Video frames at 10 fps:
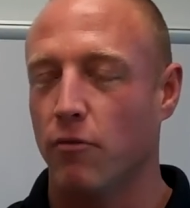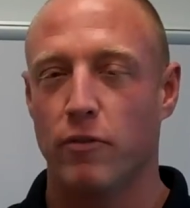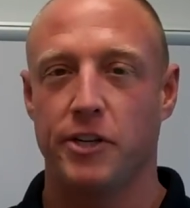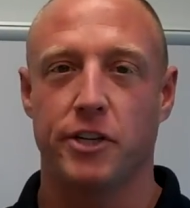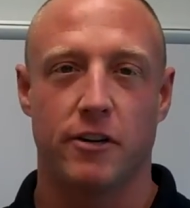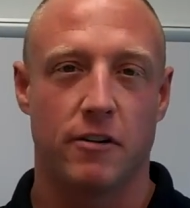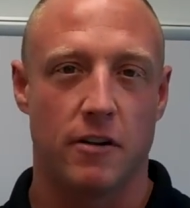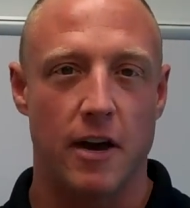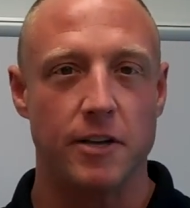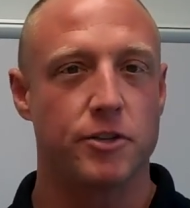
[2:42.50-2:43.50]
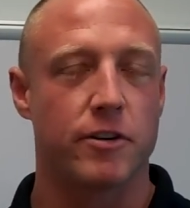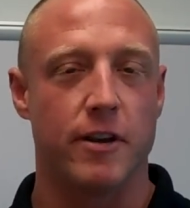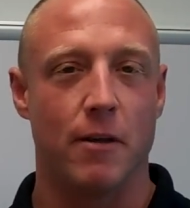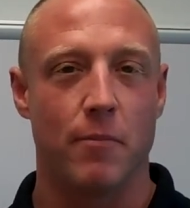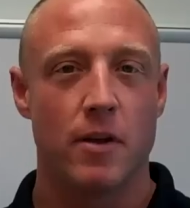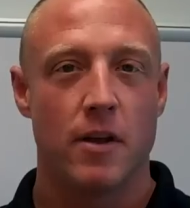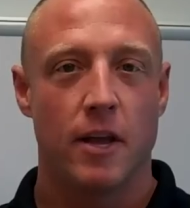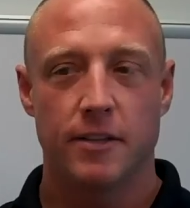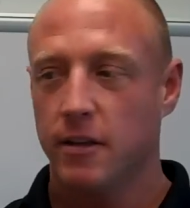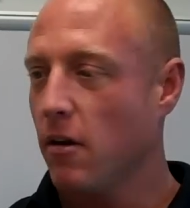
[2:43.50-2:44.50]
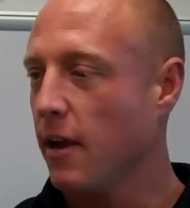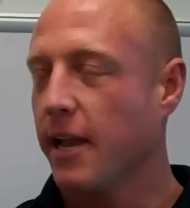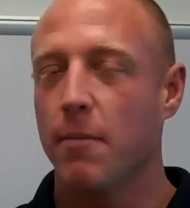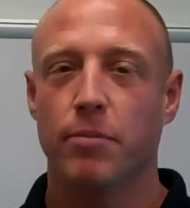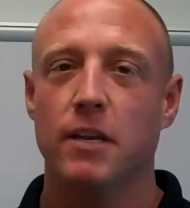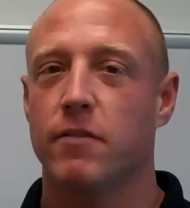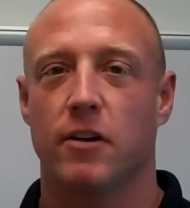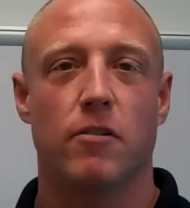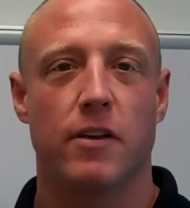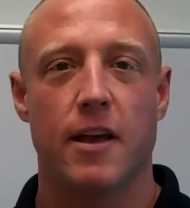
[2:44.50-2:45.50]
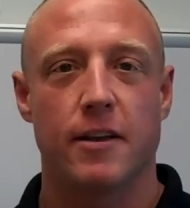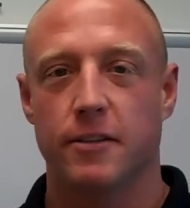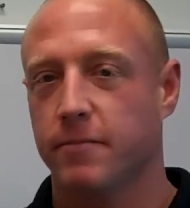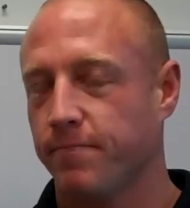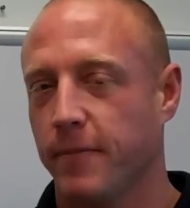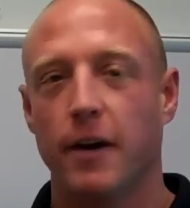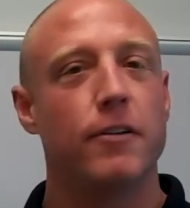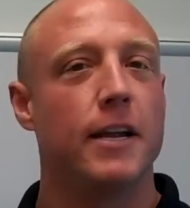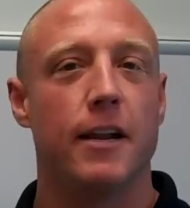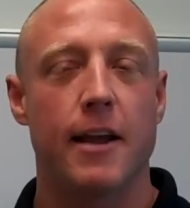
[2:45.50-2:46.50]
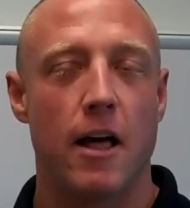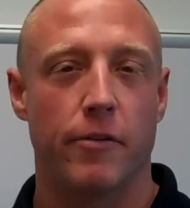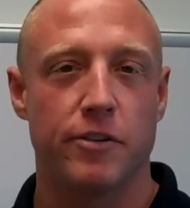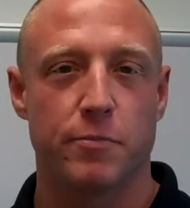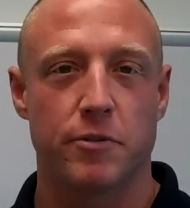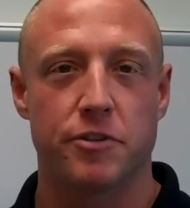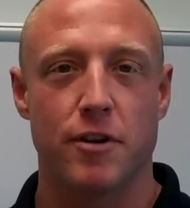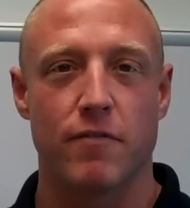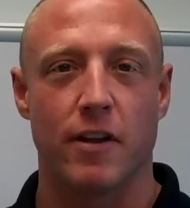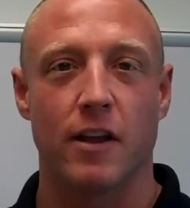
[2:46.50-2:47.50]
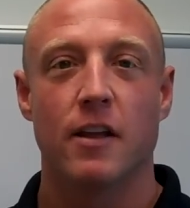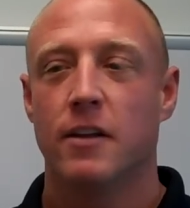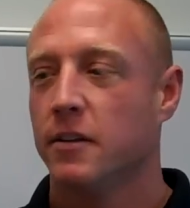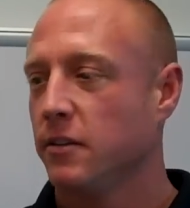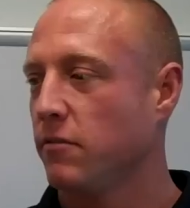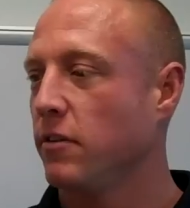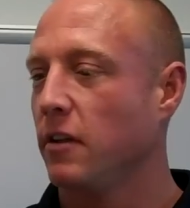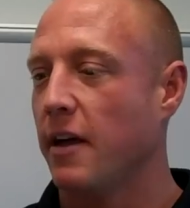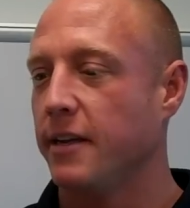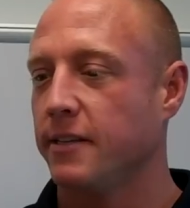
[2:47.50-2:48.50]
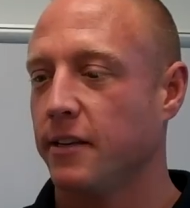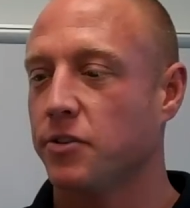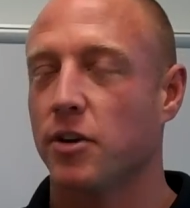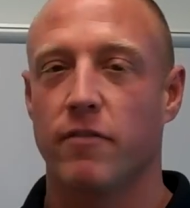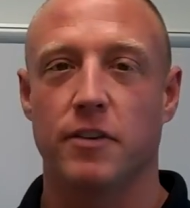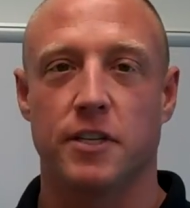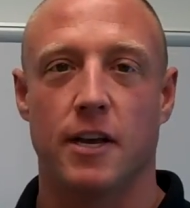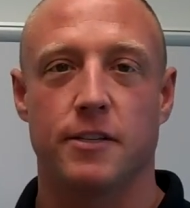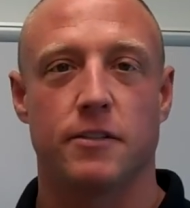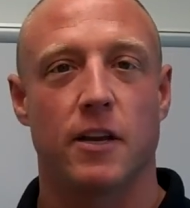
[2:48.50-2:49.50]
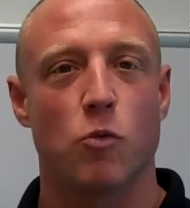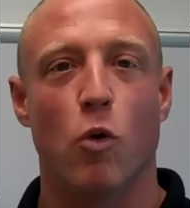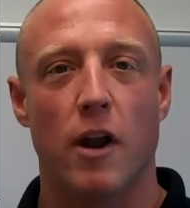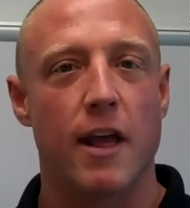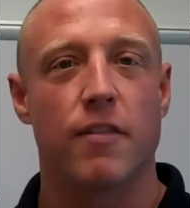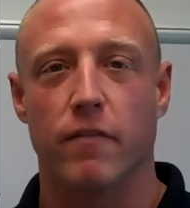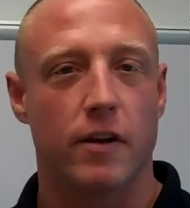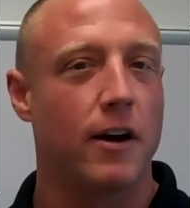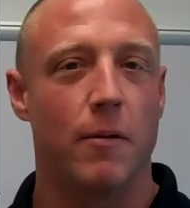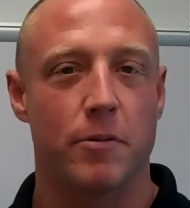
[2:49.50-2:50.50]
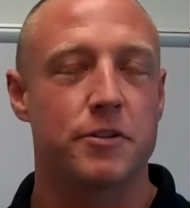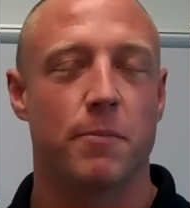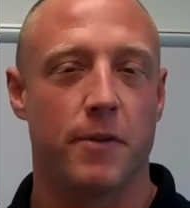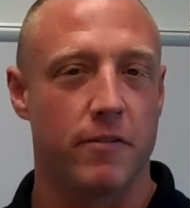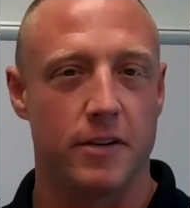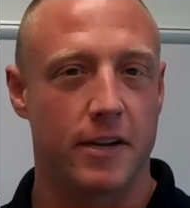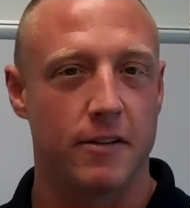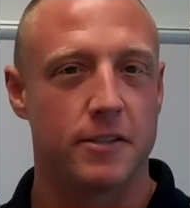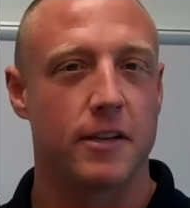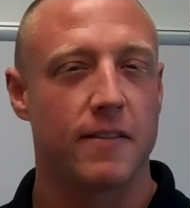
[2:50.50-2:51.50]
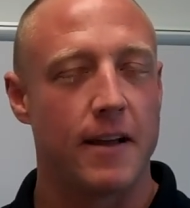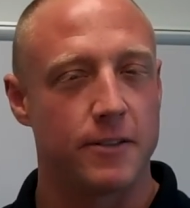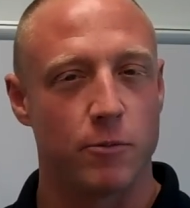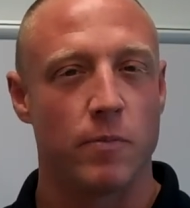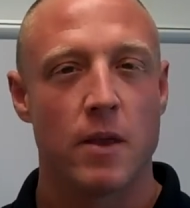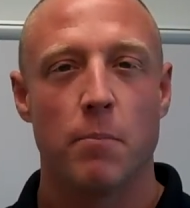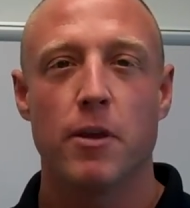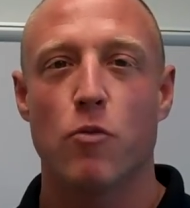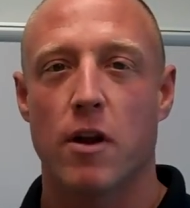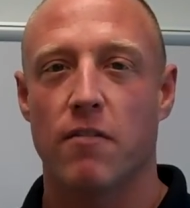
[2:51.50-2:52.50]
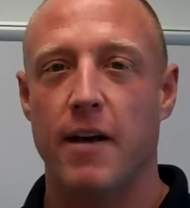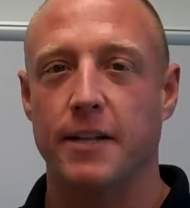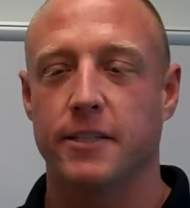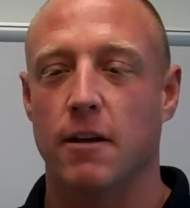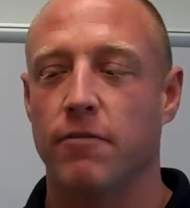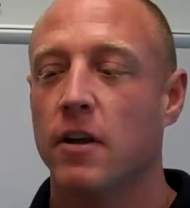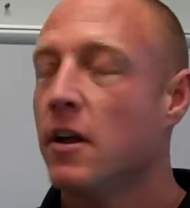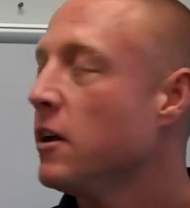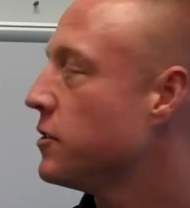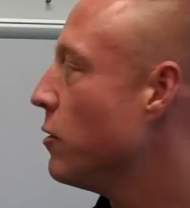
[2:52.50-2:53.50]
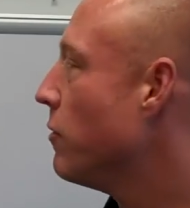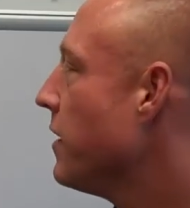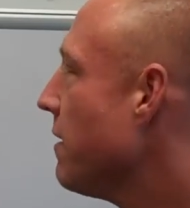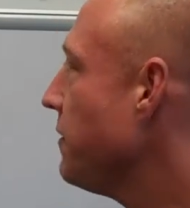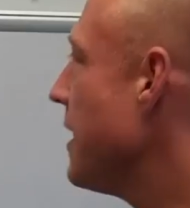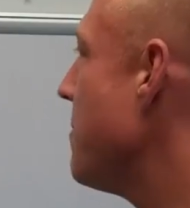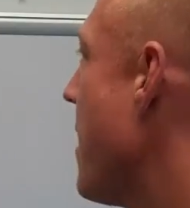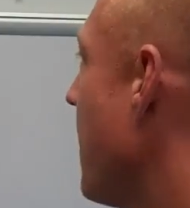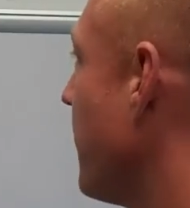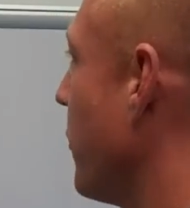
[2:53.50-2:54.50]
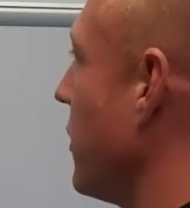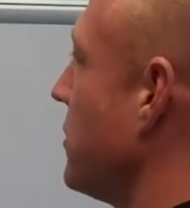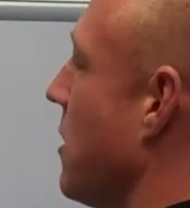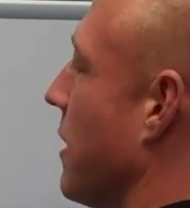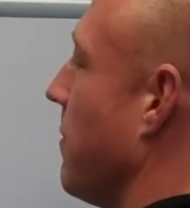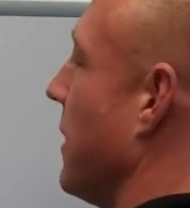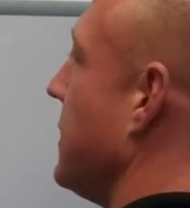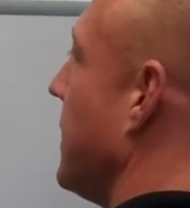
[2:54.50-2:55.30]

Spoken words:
richer ice cream and say, oh, I can't believe it, it only has 180 calories per serving, to realize that a serving size is like 1/8 of a cup or something ridiculous like that. So be aware of that stuff. So the FDA math that we're going to talk about